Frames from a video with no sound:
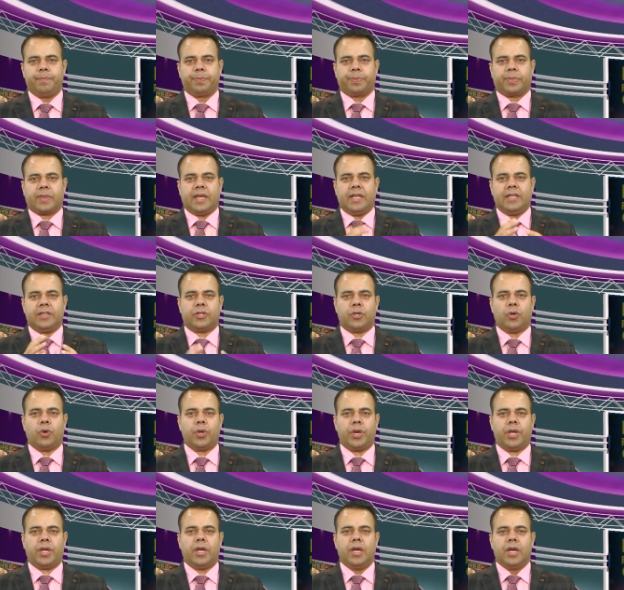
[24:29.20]
In
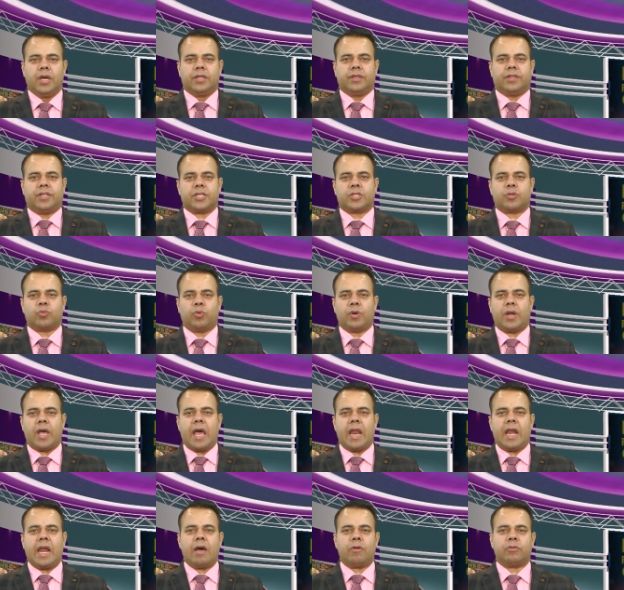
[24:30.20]
theory, this would
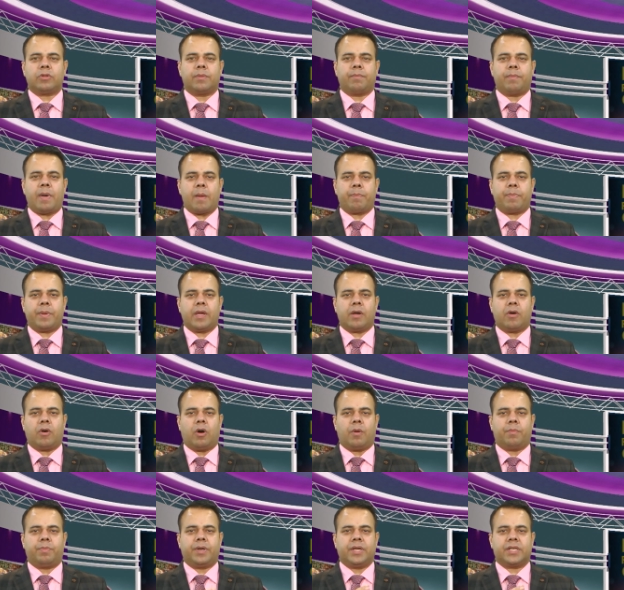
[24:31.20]
allow the mapping
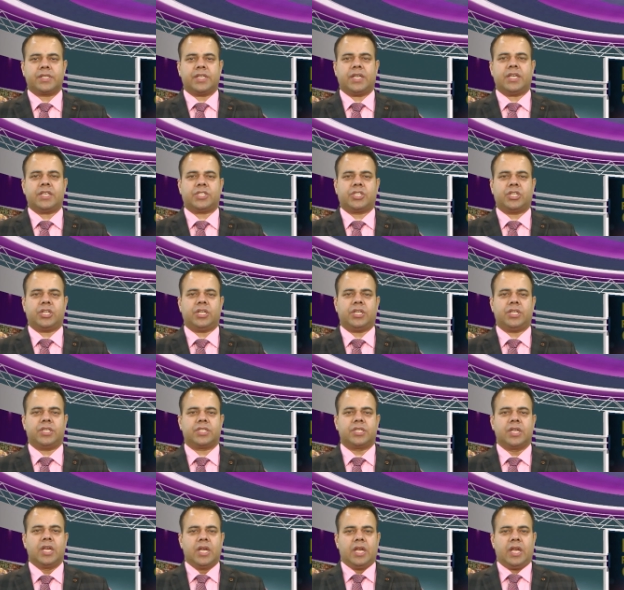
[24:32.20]
of disease genes